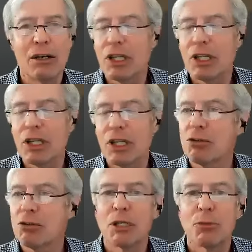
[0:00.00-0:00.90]
I don't know that
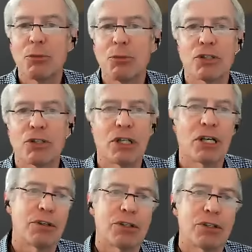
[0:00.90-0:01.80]
that's true anymore.
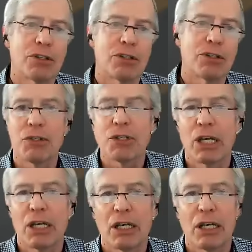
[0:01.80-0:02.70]
There's a lot of
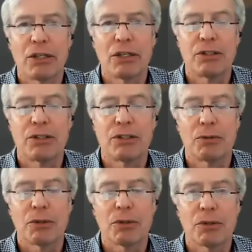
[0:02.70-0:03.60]
alternatives and
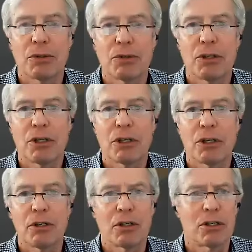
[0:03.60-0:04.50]
a
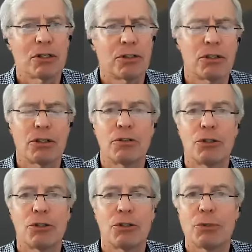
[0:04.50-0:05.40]
lot of
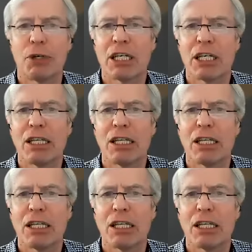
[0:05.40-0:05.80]
alternative choices.